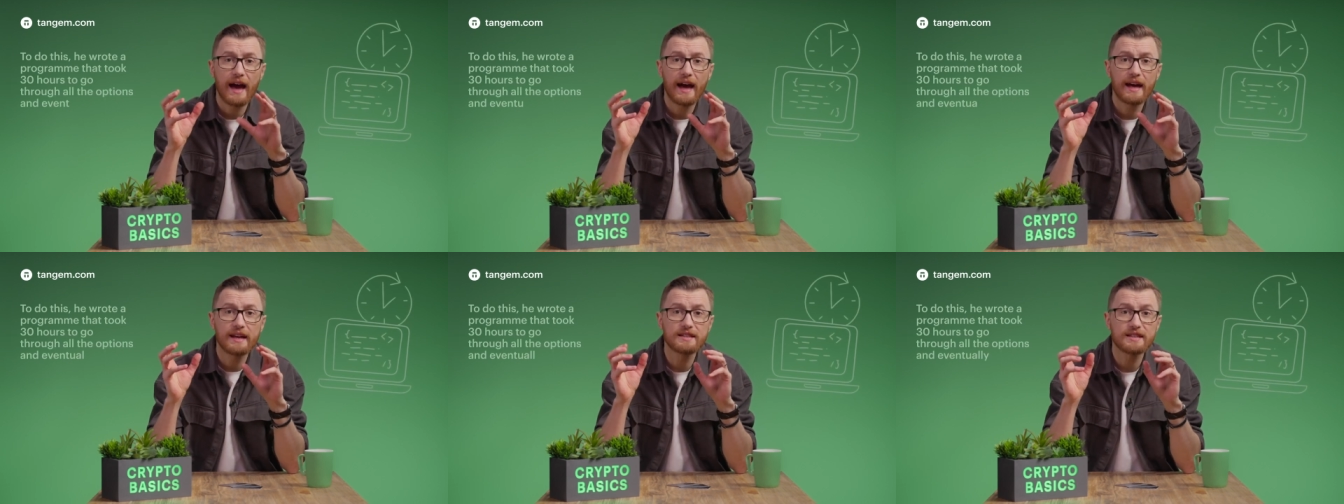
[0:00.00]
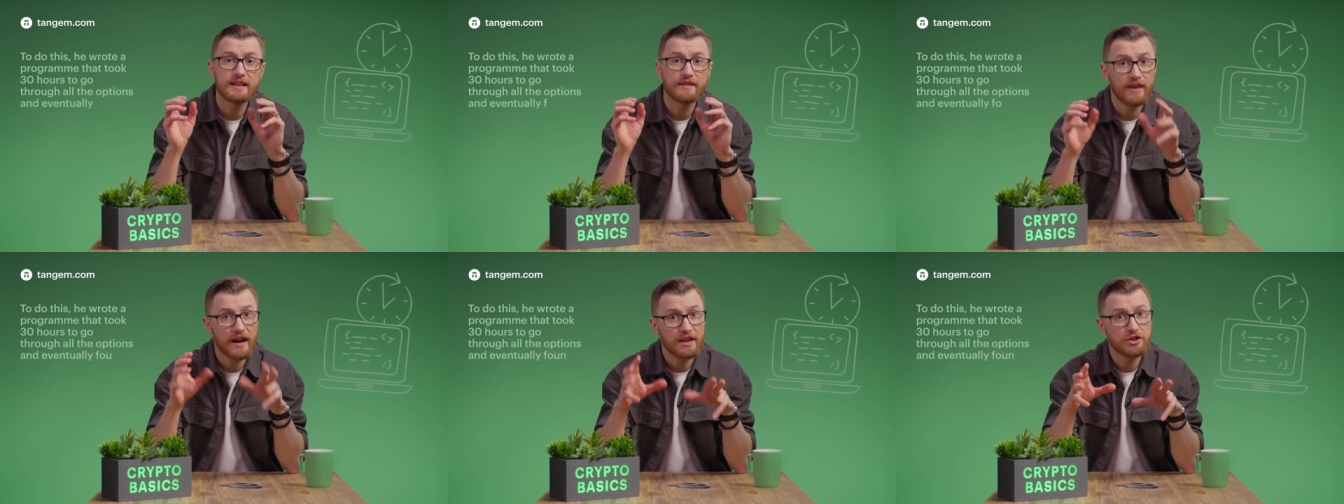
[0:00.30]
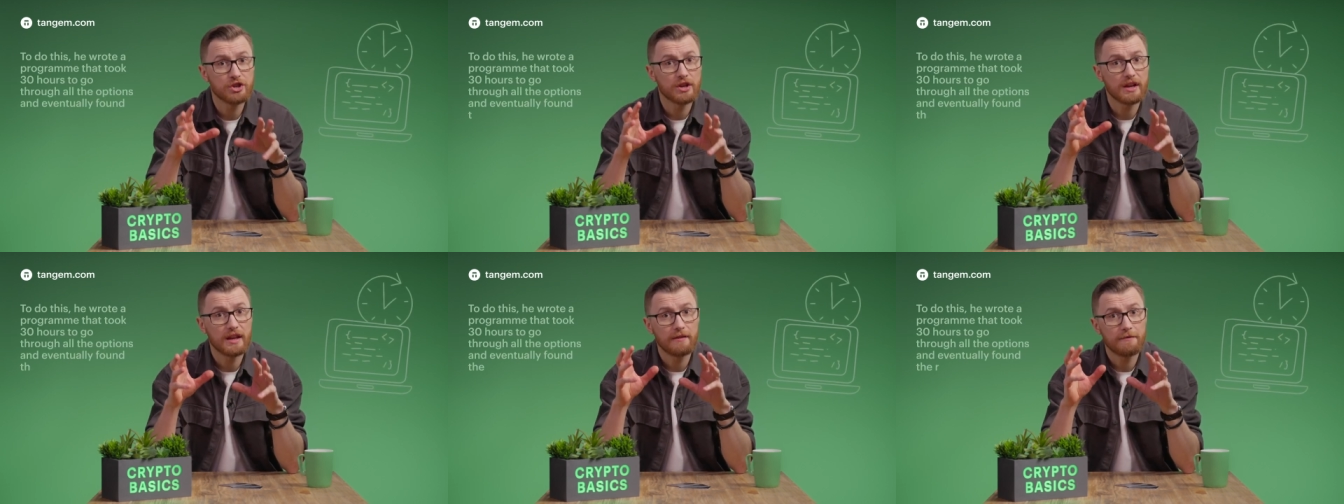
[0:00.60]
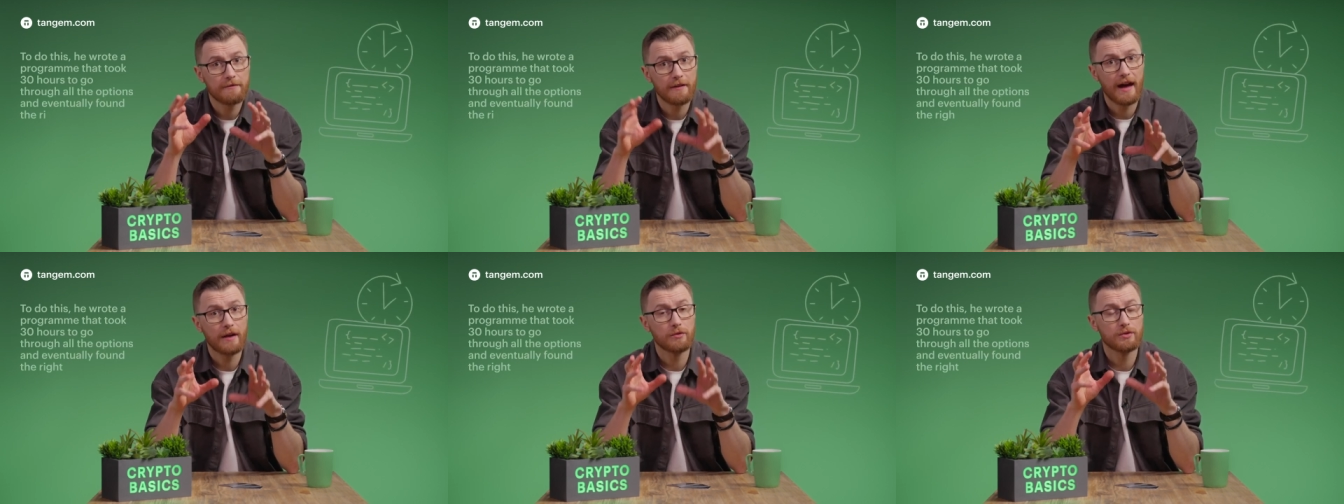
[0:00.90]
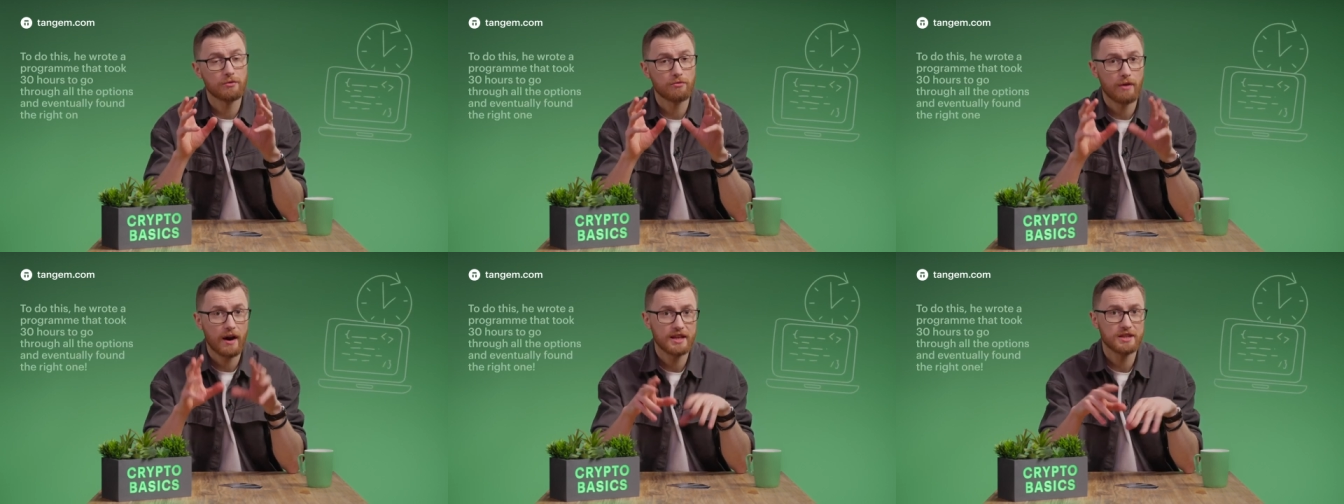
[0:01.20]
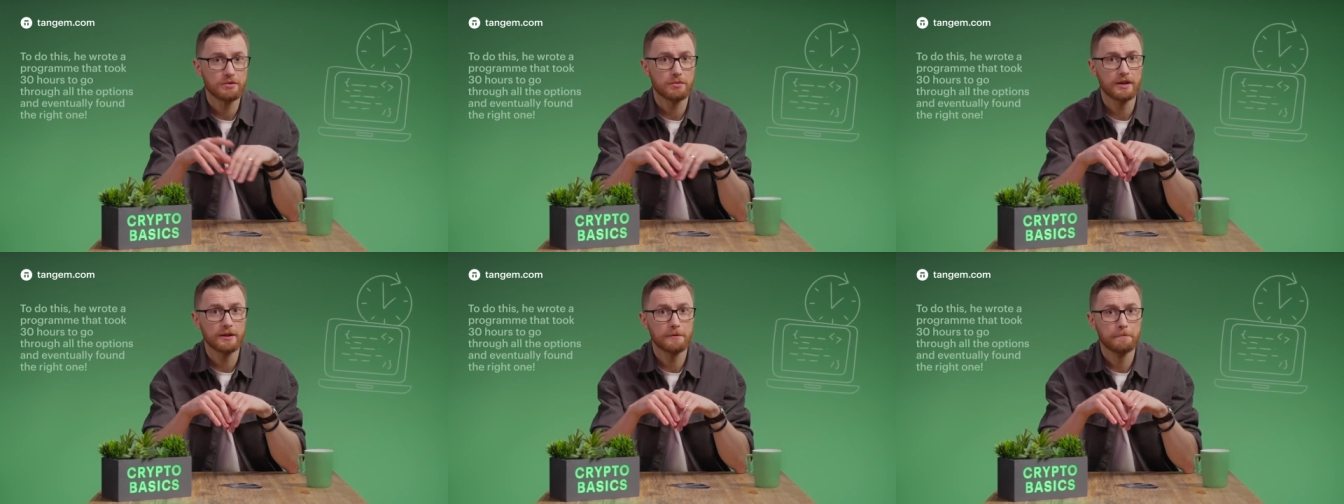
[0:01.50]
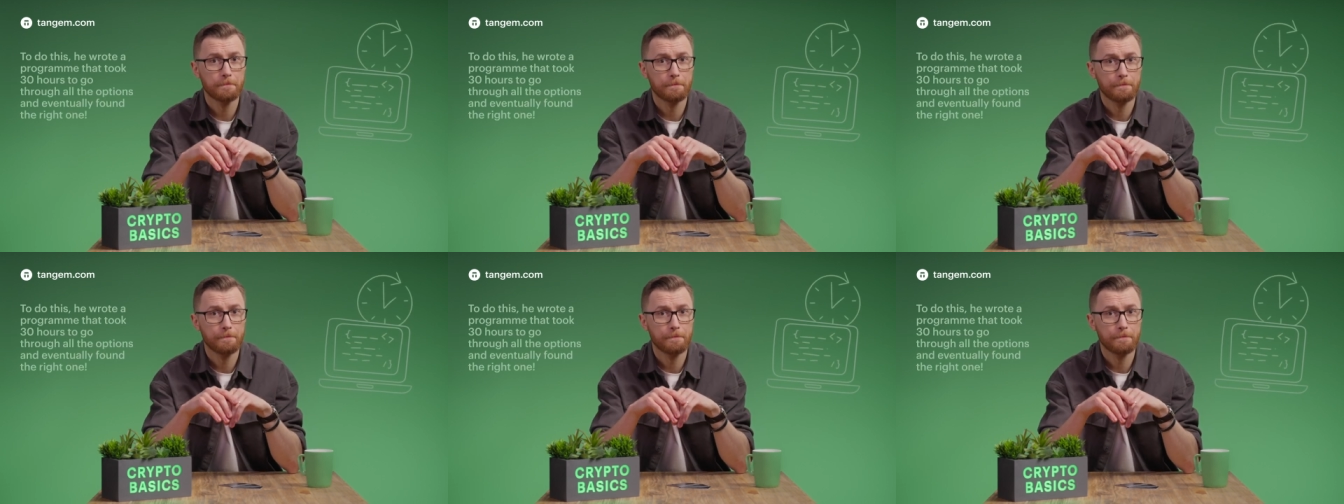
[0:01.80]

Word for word: and eventually found the right one.